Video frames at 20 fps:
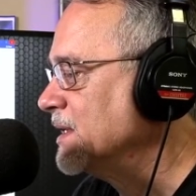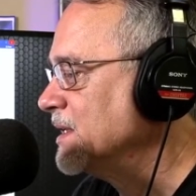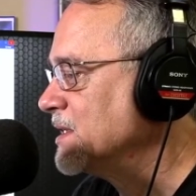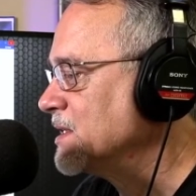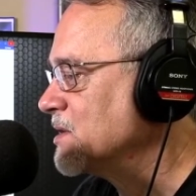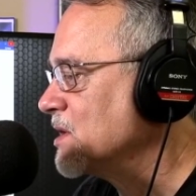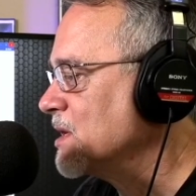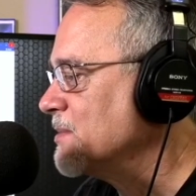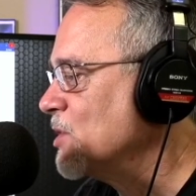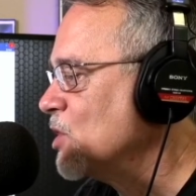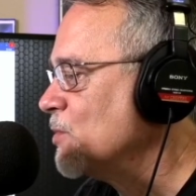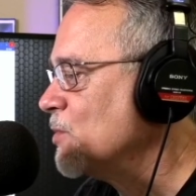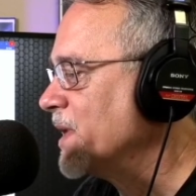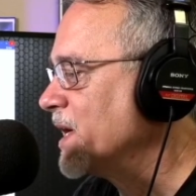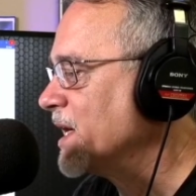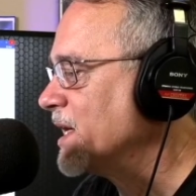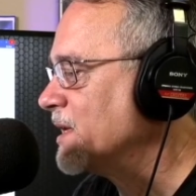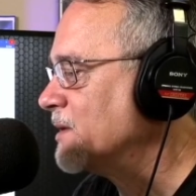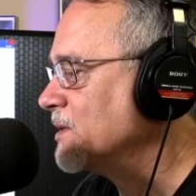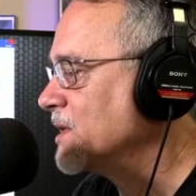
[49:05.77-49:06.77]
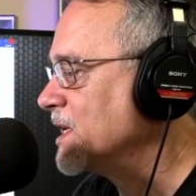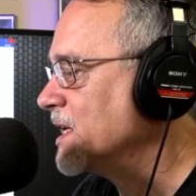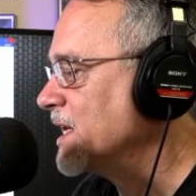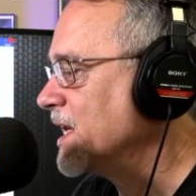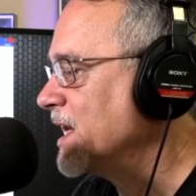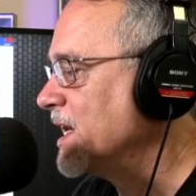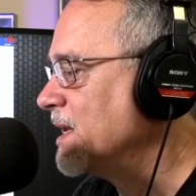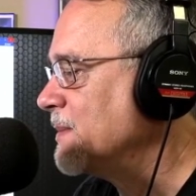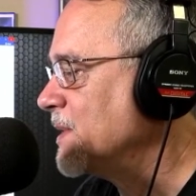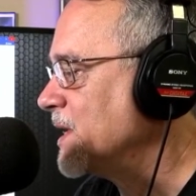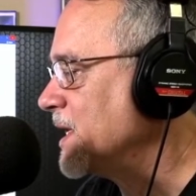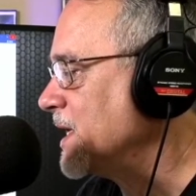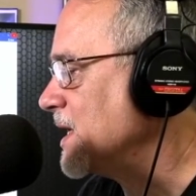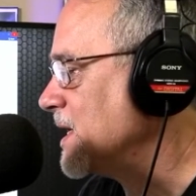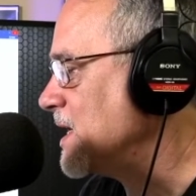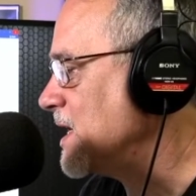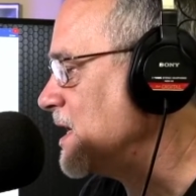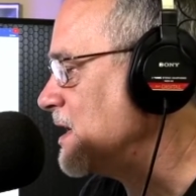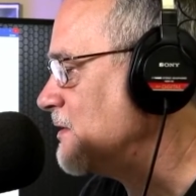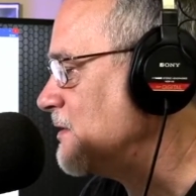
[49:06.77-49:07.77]
So I'm hoping I don't cut anybody
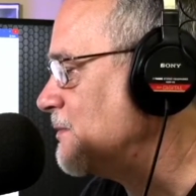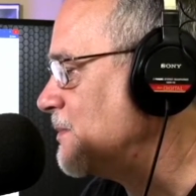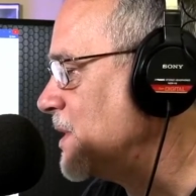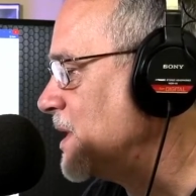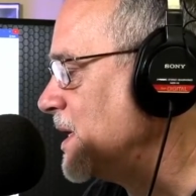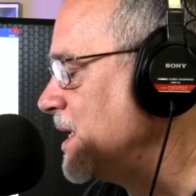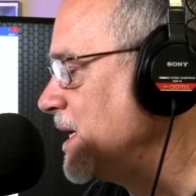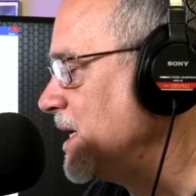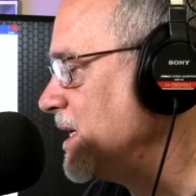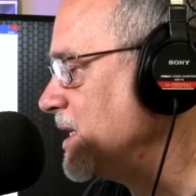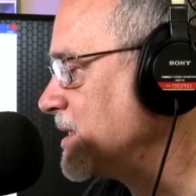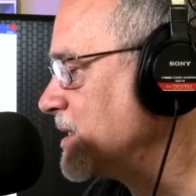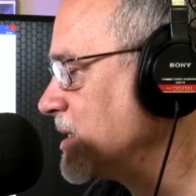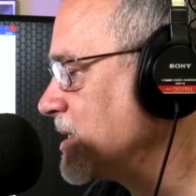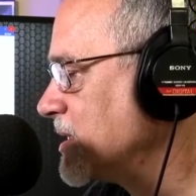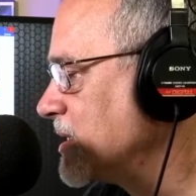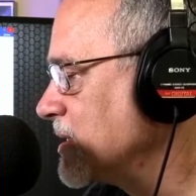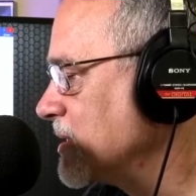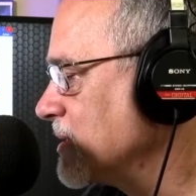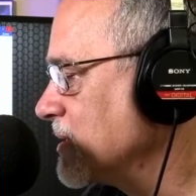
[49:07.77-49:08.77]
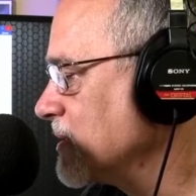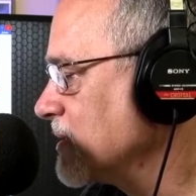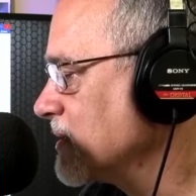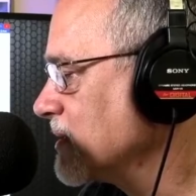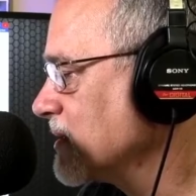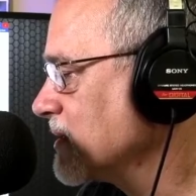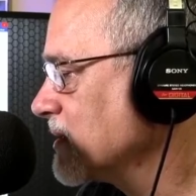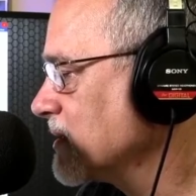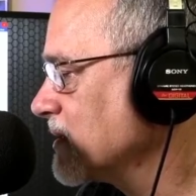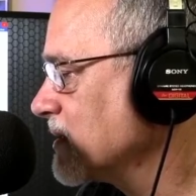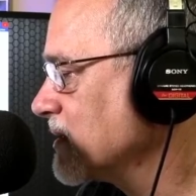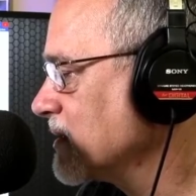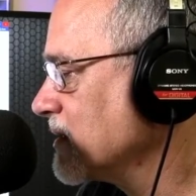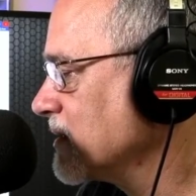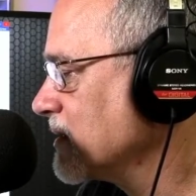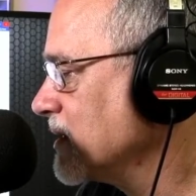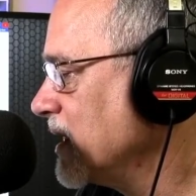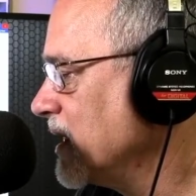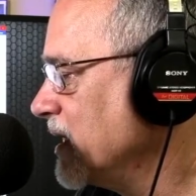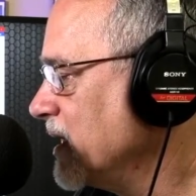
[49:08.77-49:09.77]
off, but it's
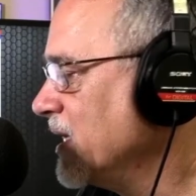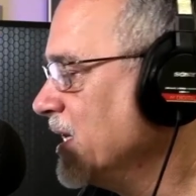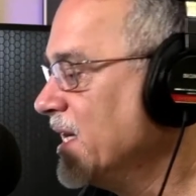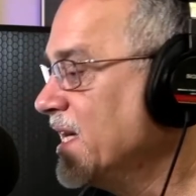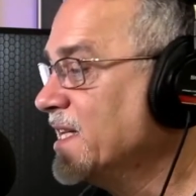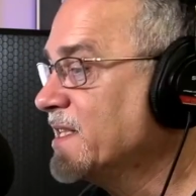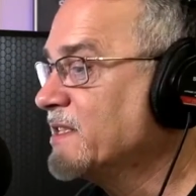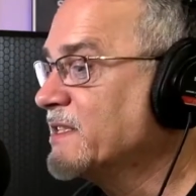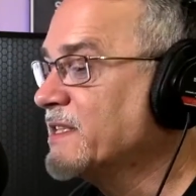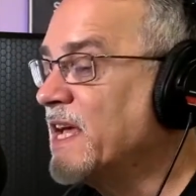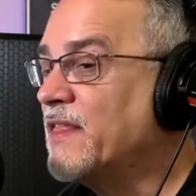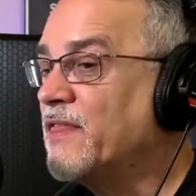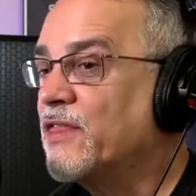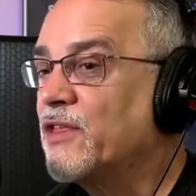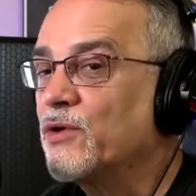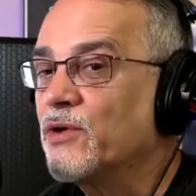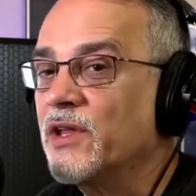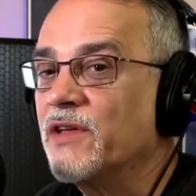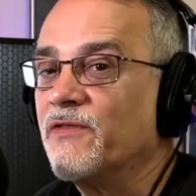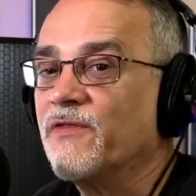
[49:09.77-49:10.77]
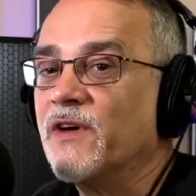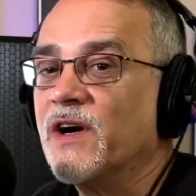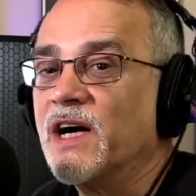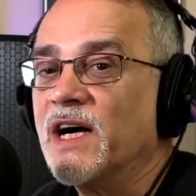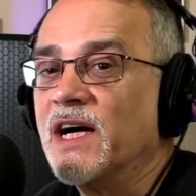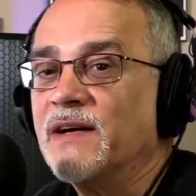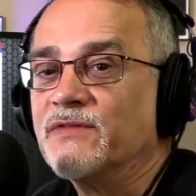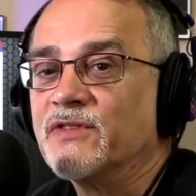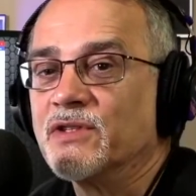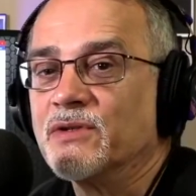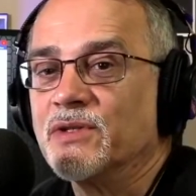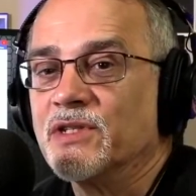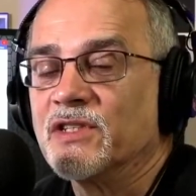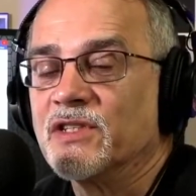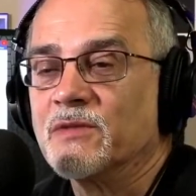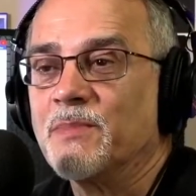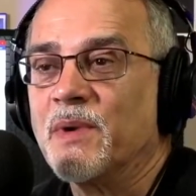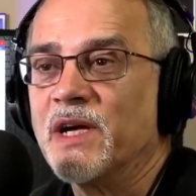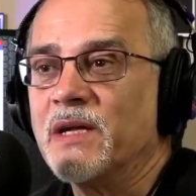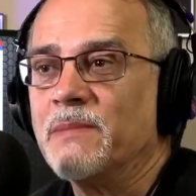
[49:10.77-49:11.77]
10:35. So
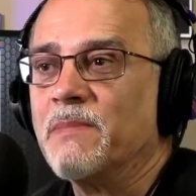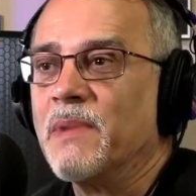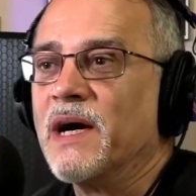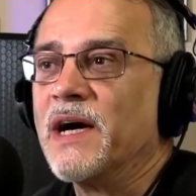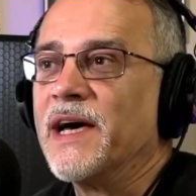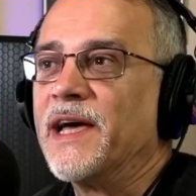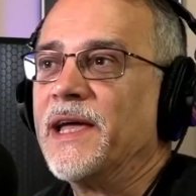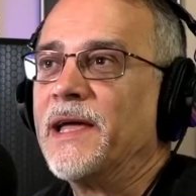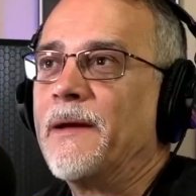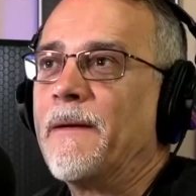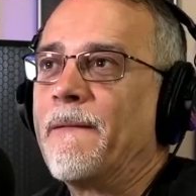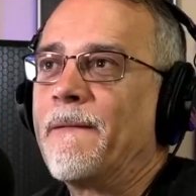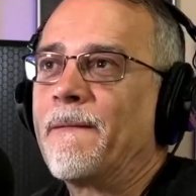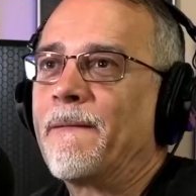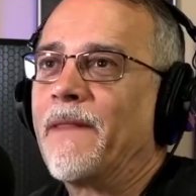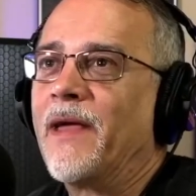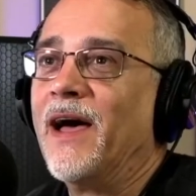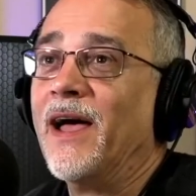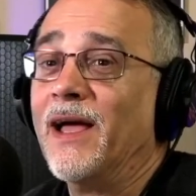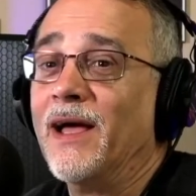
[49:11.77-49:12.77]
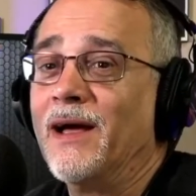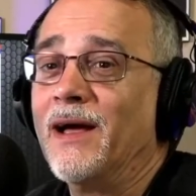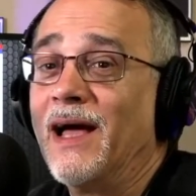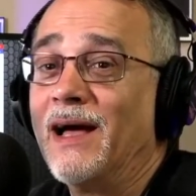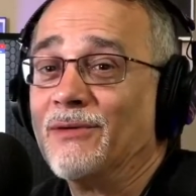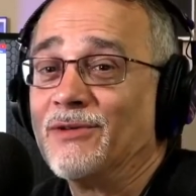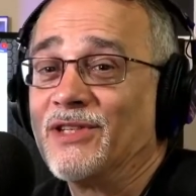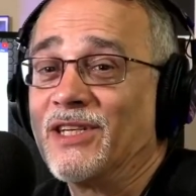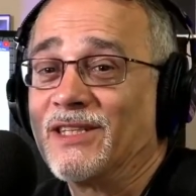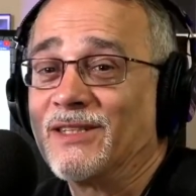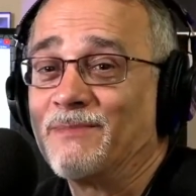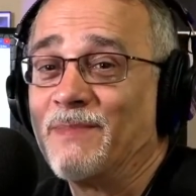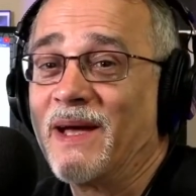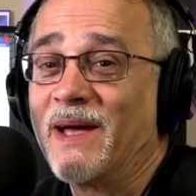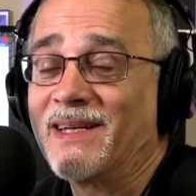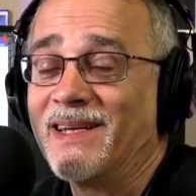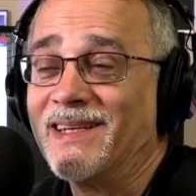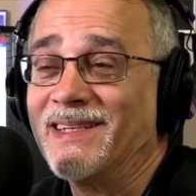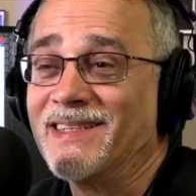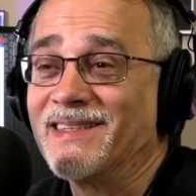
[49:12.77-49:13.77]
despite I was
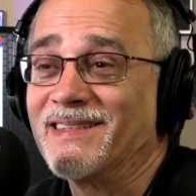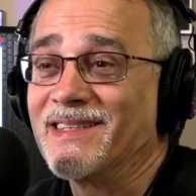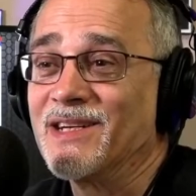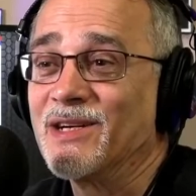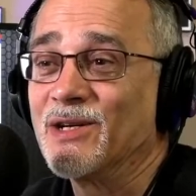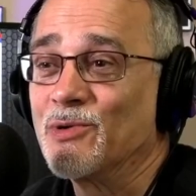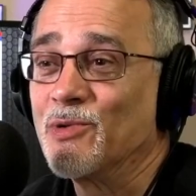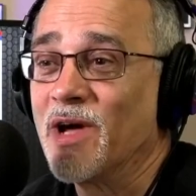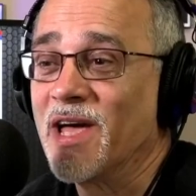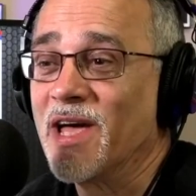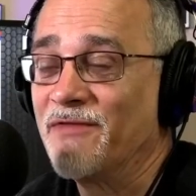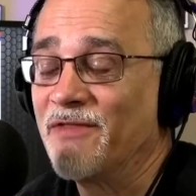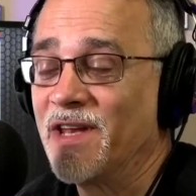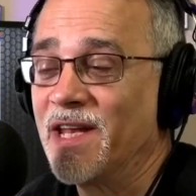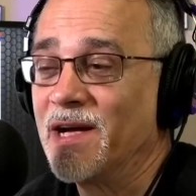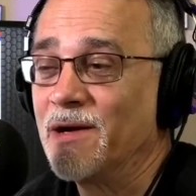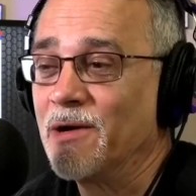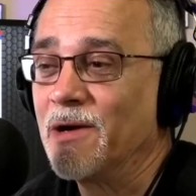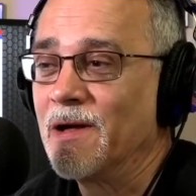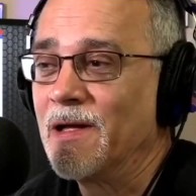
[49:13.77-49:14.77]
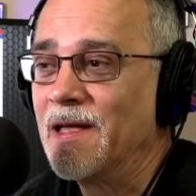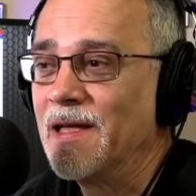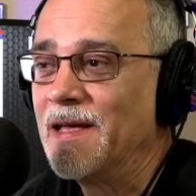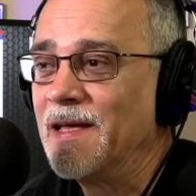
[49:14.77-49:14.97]
expecting this to go to a half an hour.